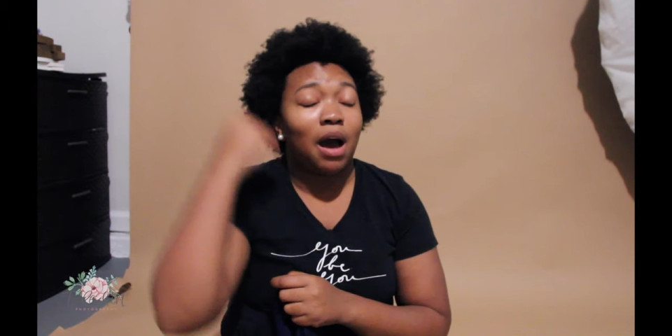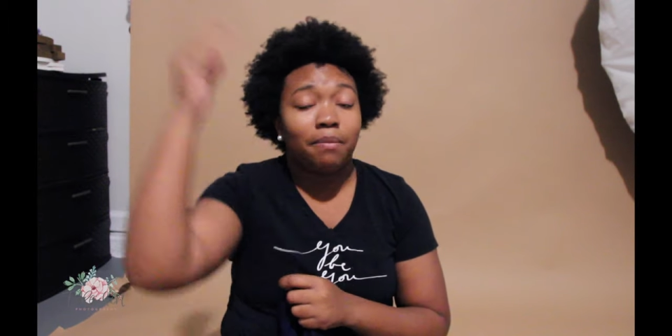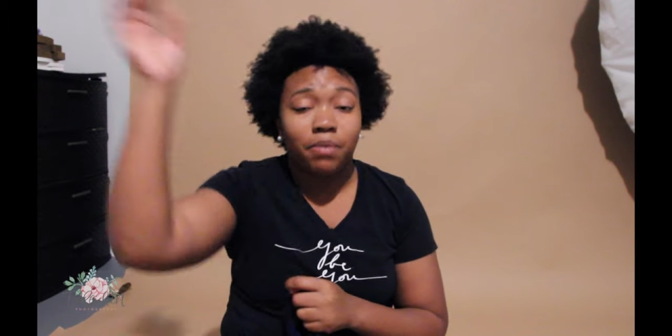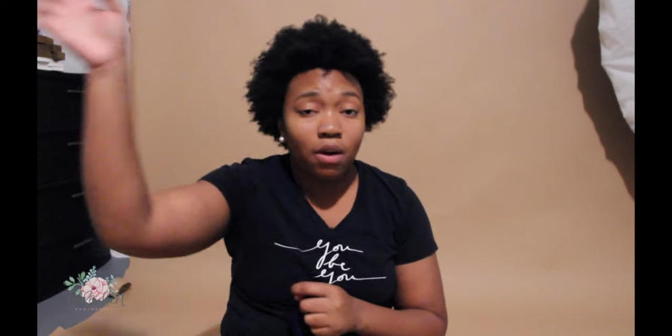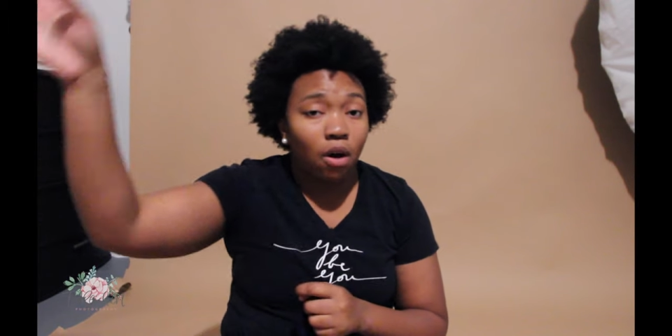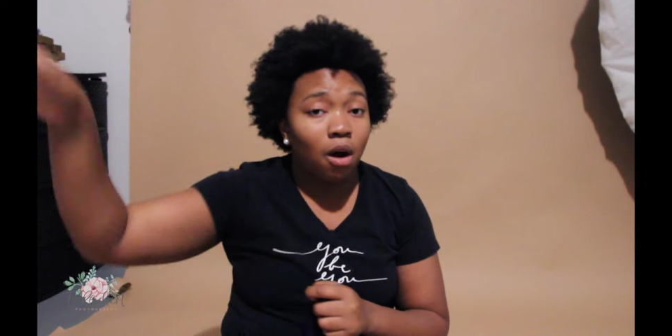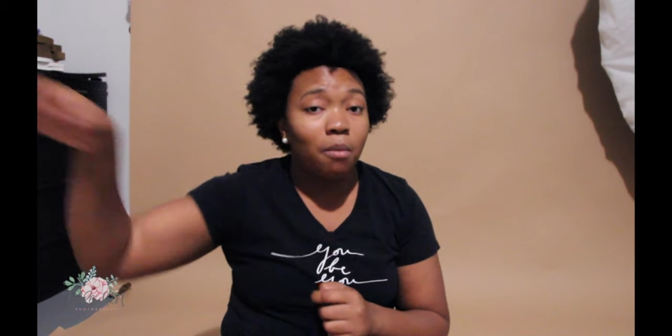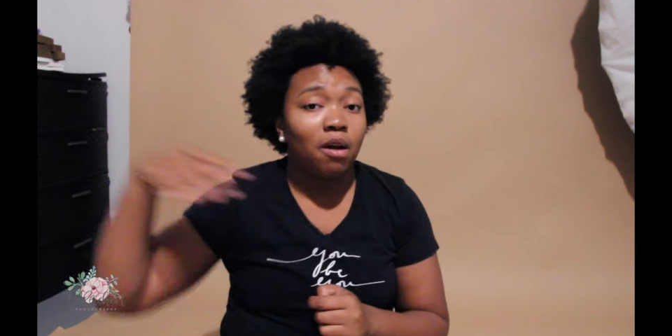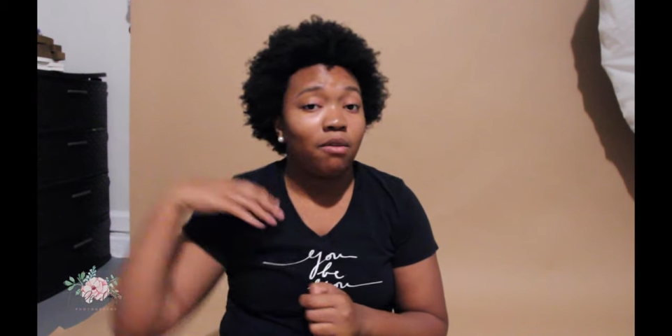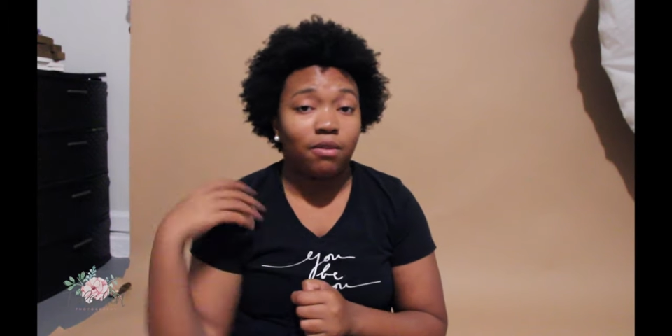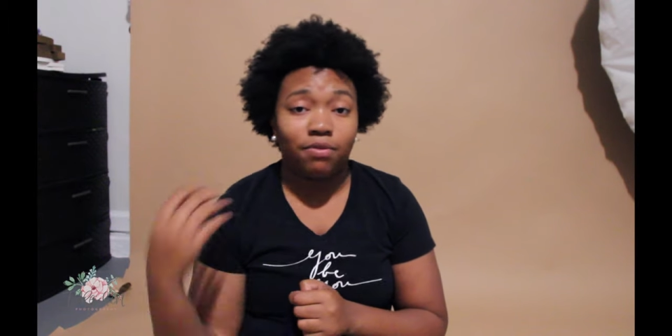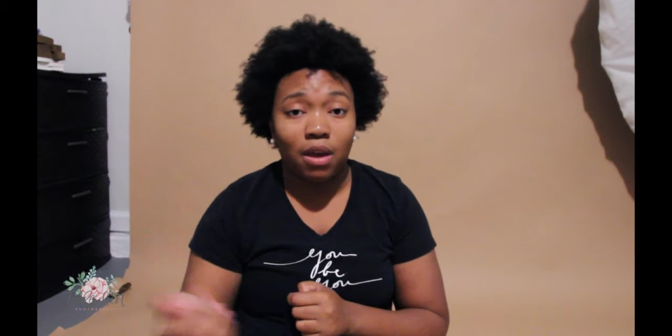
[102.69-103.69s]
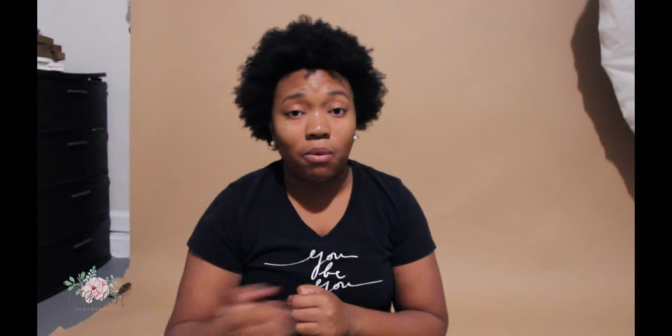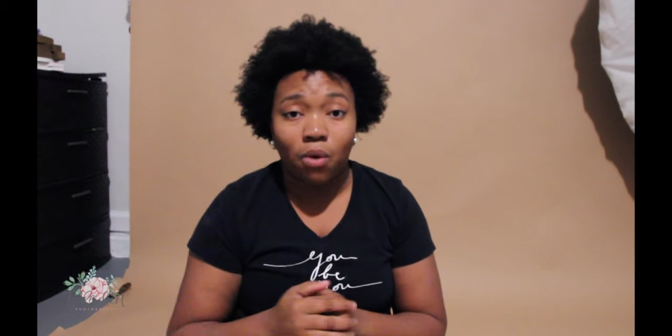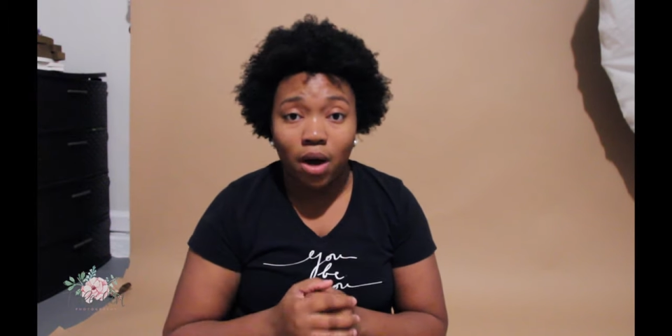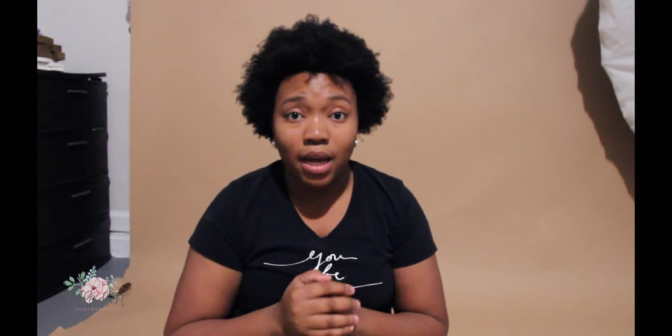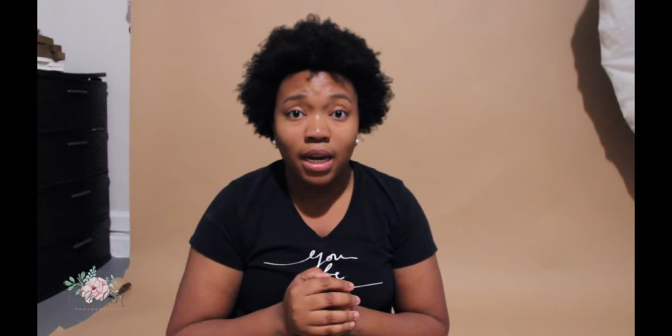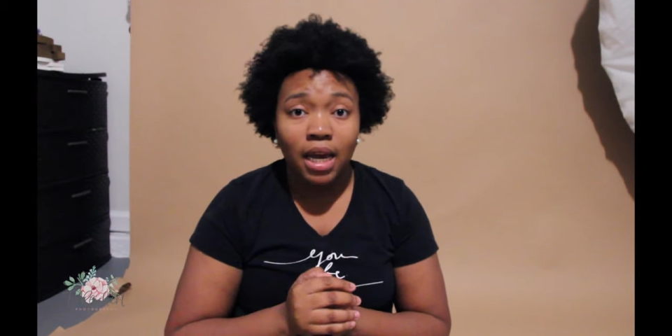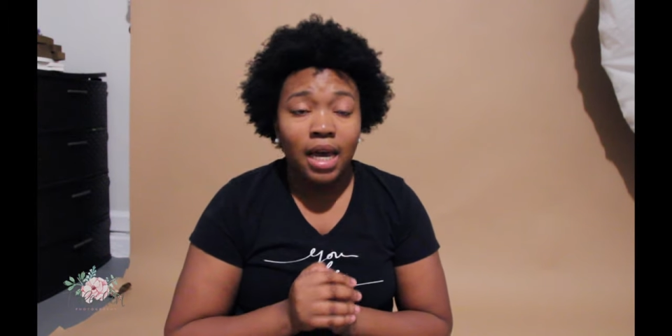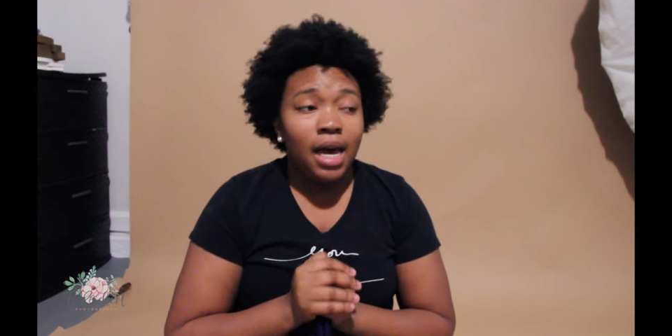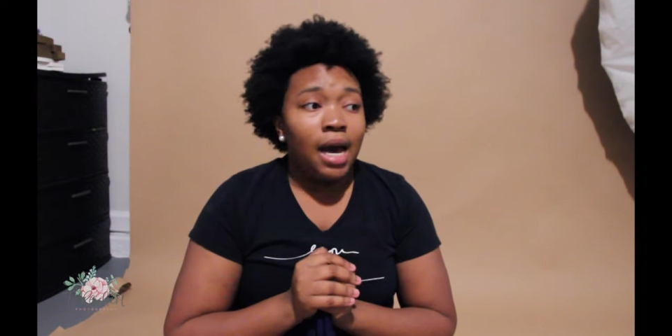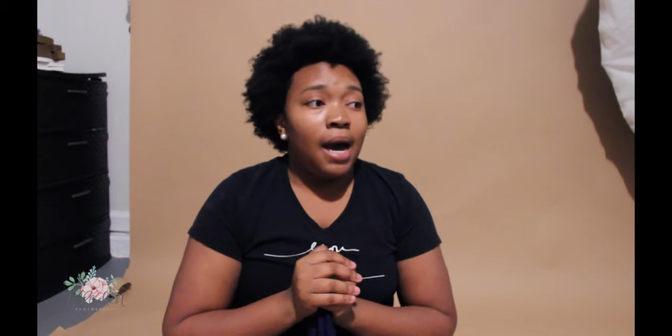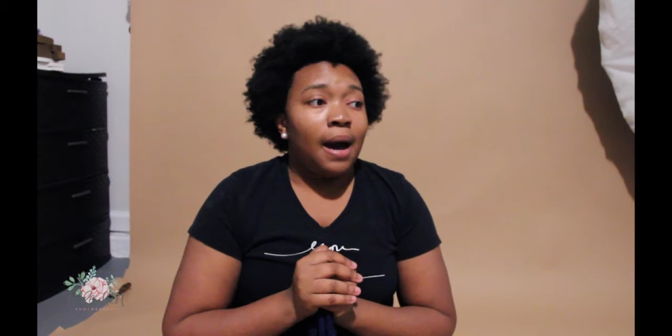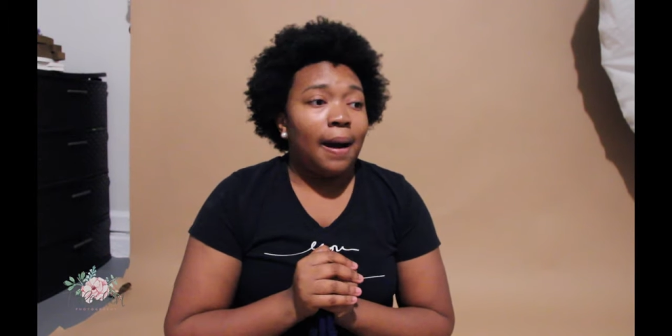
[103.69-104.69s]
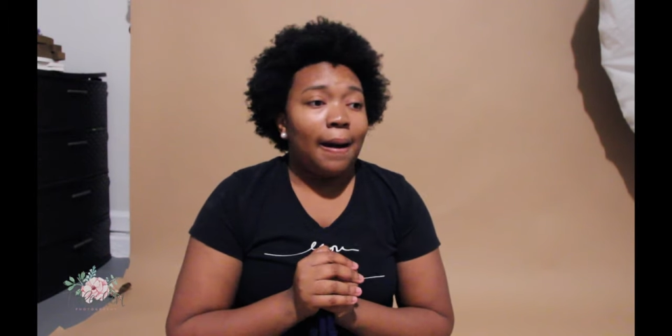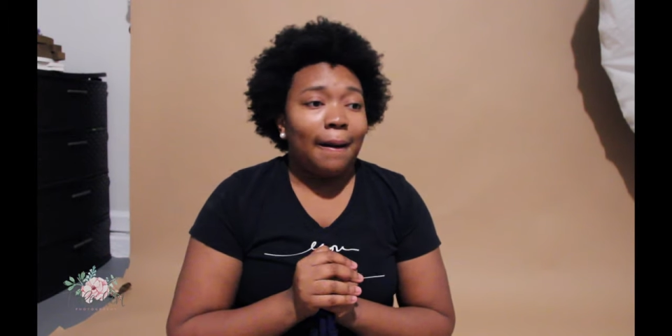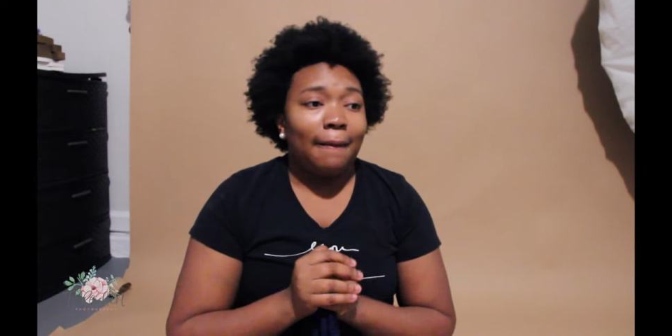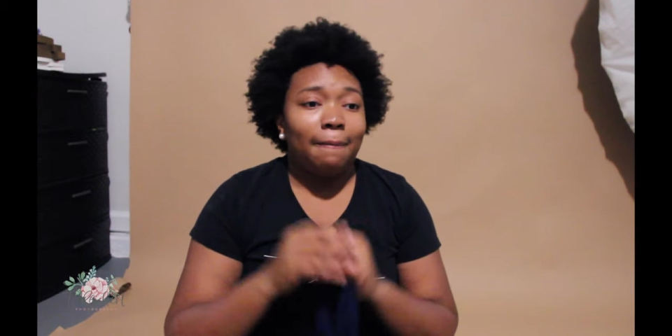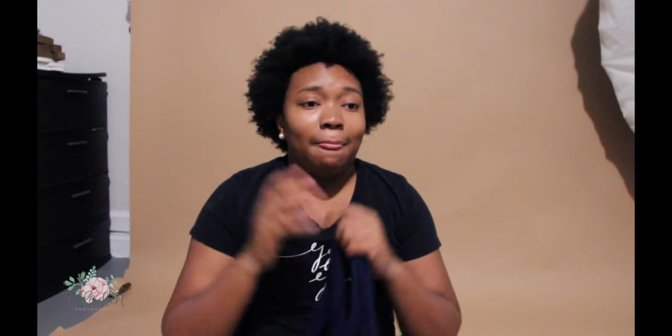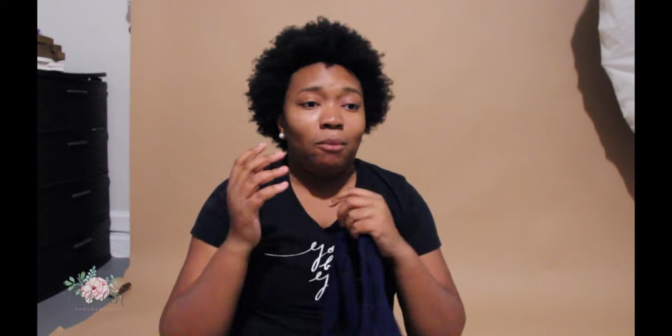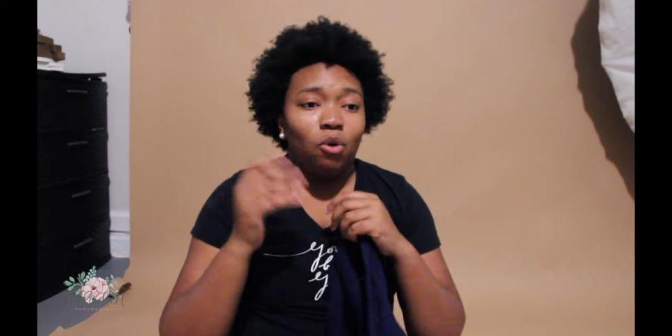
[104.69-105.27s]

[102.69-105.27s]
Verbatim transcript: pop their arm out if they want um,